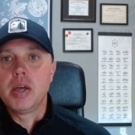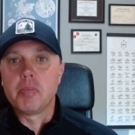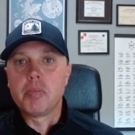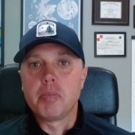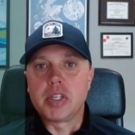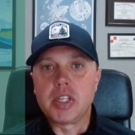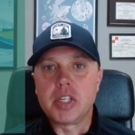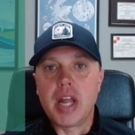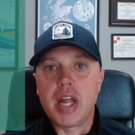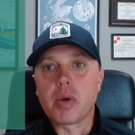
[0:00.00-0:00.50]

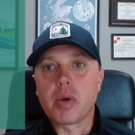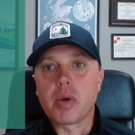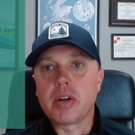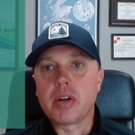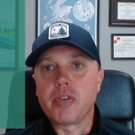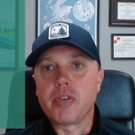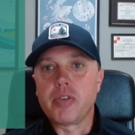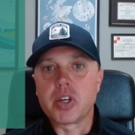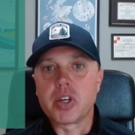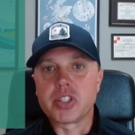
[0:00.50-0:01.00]
But today we're going
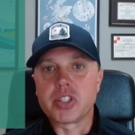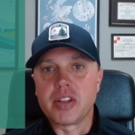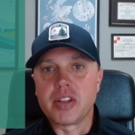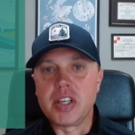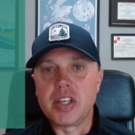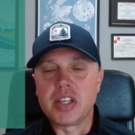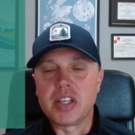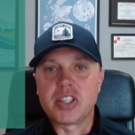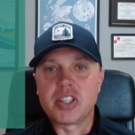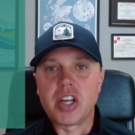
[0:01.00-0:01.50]
to focus on
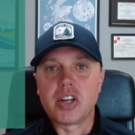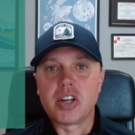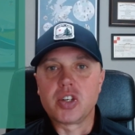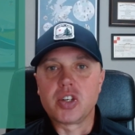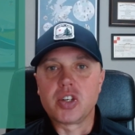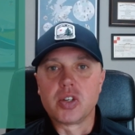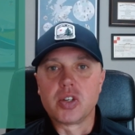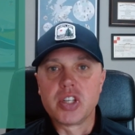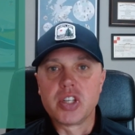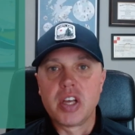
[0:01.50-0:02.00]
the
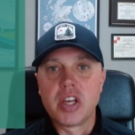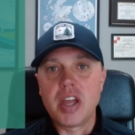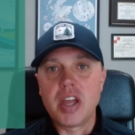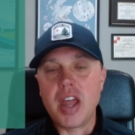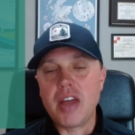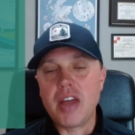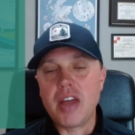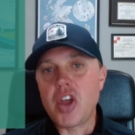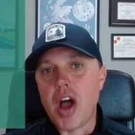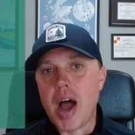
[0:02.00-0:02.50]
essentials
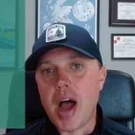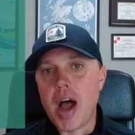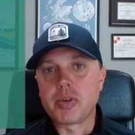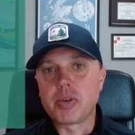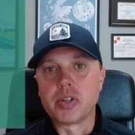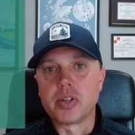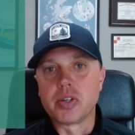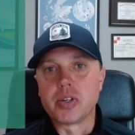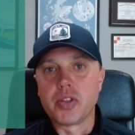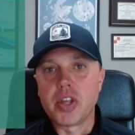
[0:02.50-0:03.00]
and the
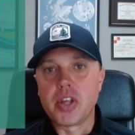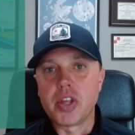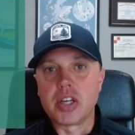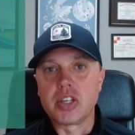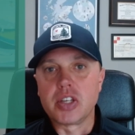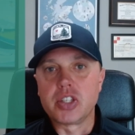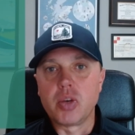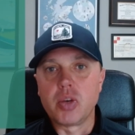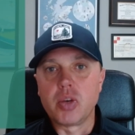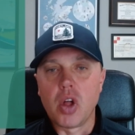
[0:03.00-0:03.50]
optional
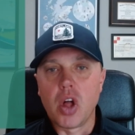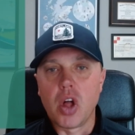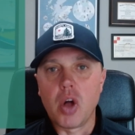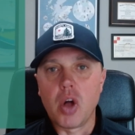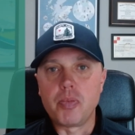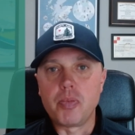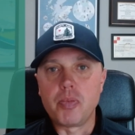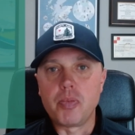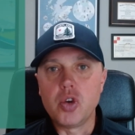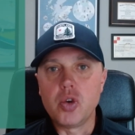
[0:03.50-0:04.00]
things that will
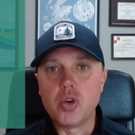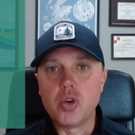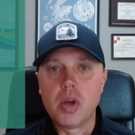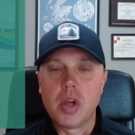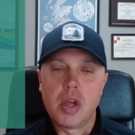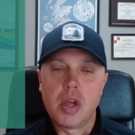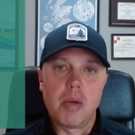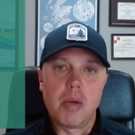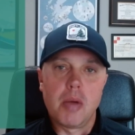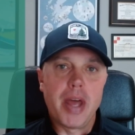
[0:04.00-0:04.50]
help you
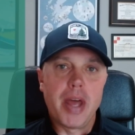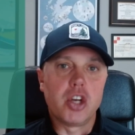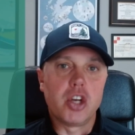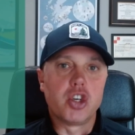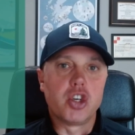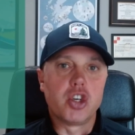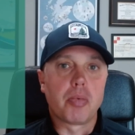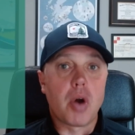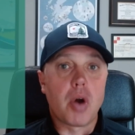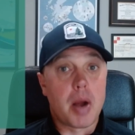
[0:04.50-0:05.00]

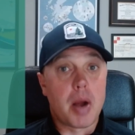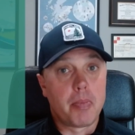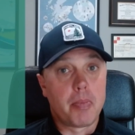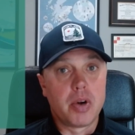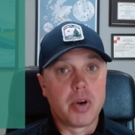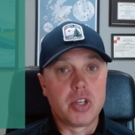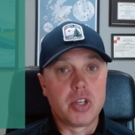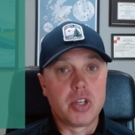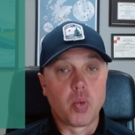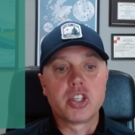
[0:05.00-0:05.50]
manage your
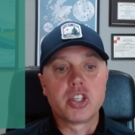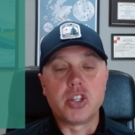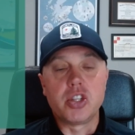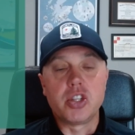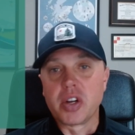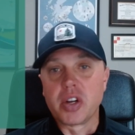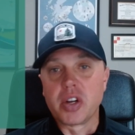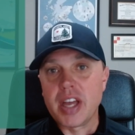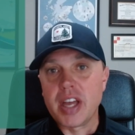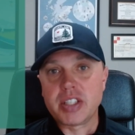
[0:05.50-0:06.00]
properties so that
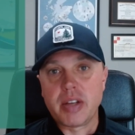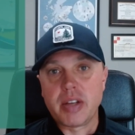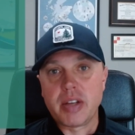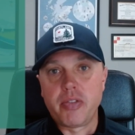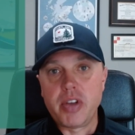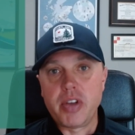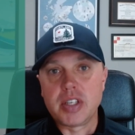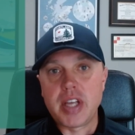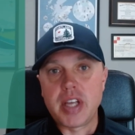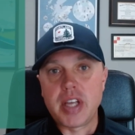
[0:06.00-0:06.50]
your guests have a
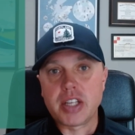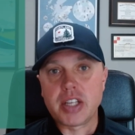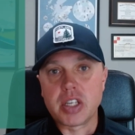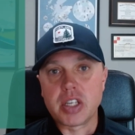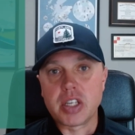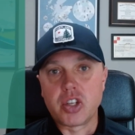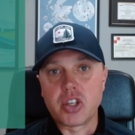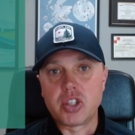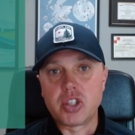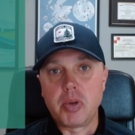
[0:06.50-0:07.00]

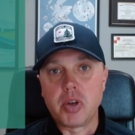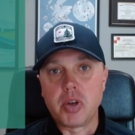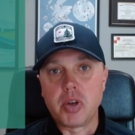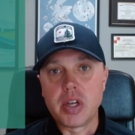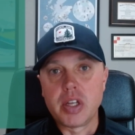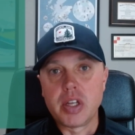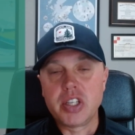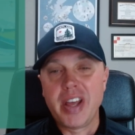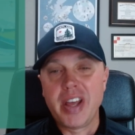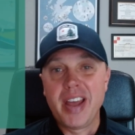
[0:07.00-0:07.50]
fantastic
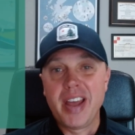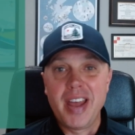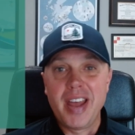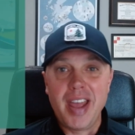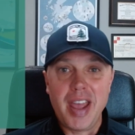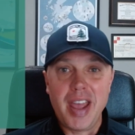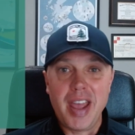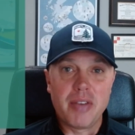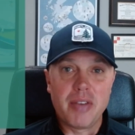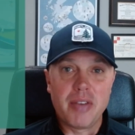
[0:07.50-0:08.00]
experience
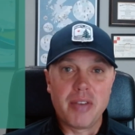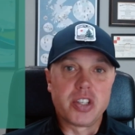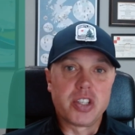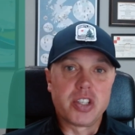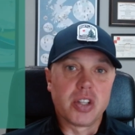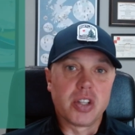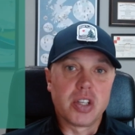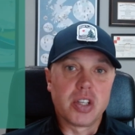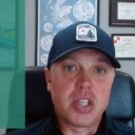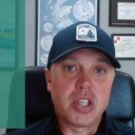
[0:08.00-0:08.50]
and
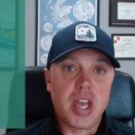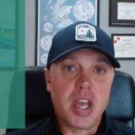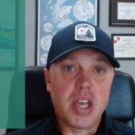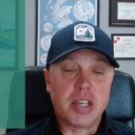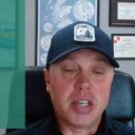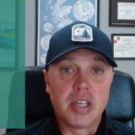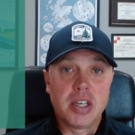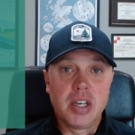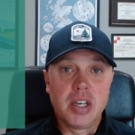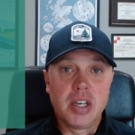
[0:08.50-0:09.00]

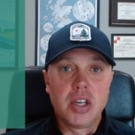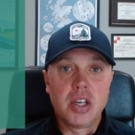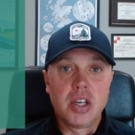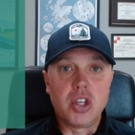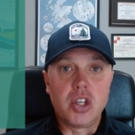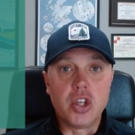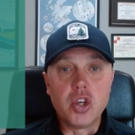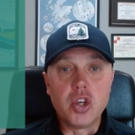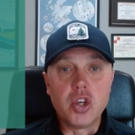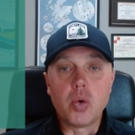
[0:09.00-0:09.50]
facilitate
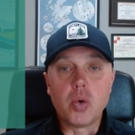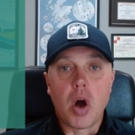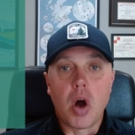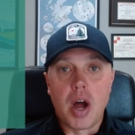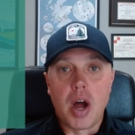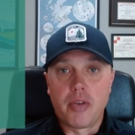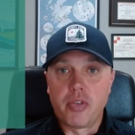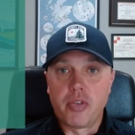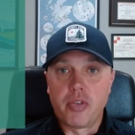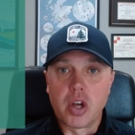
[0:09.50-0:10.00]
you
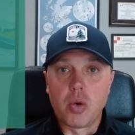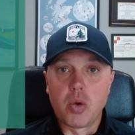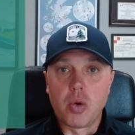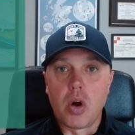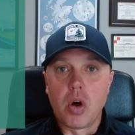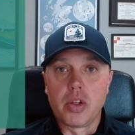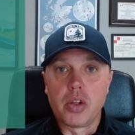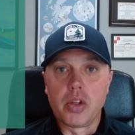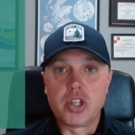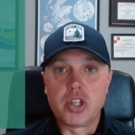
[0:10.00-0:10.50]
offering a
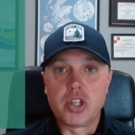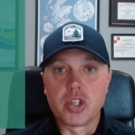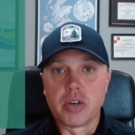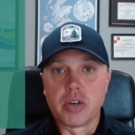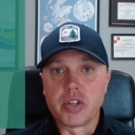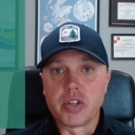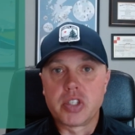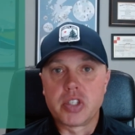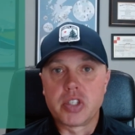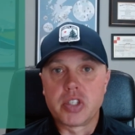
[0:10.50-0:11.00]
quality
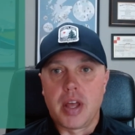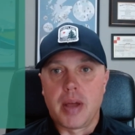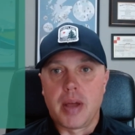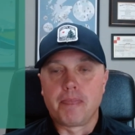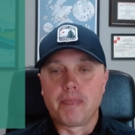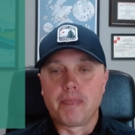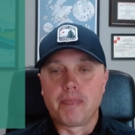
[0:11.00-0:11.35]
service to them.